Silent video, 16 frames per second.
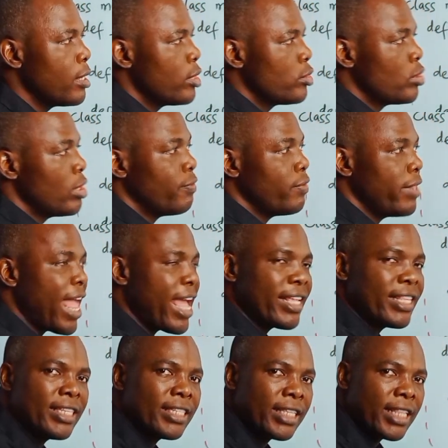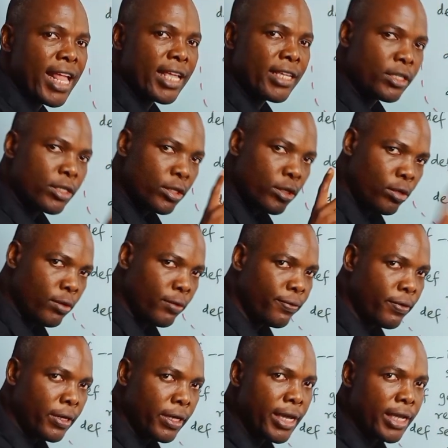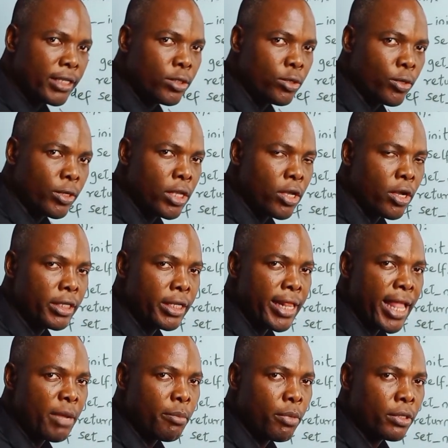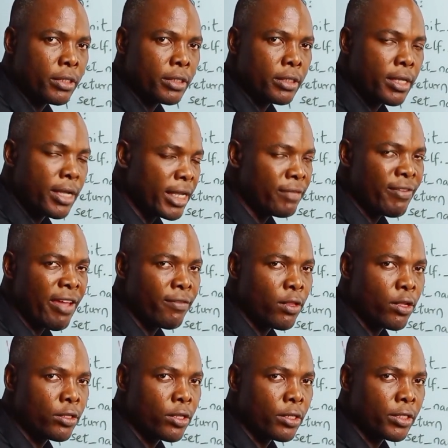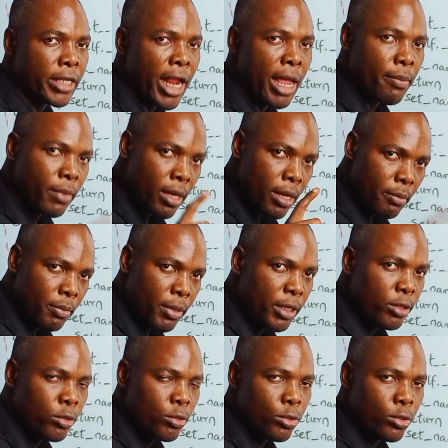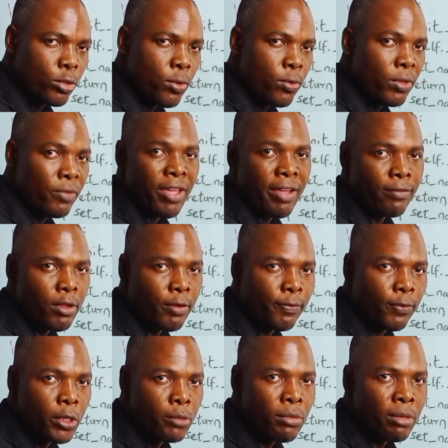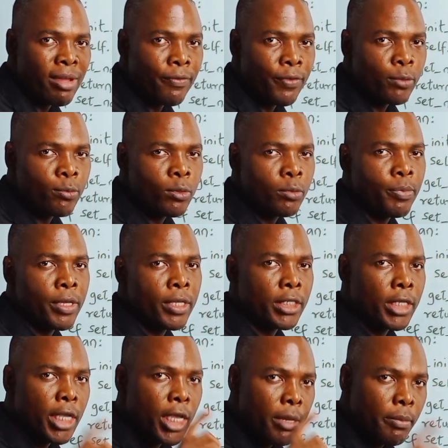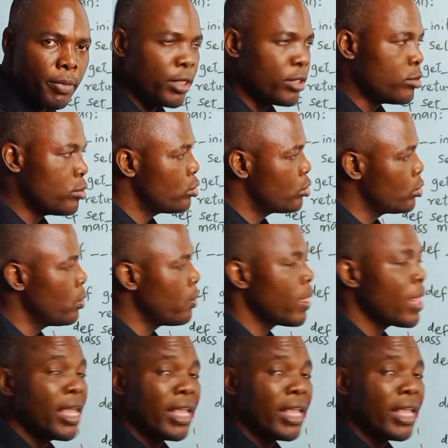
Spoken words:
So if you like this class, don't forget to click on the like button. And if you have not subscribed, please do so. If you have not followed me on my Facebook page, please do so.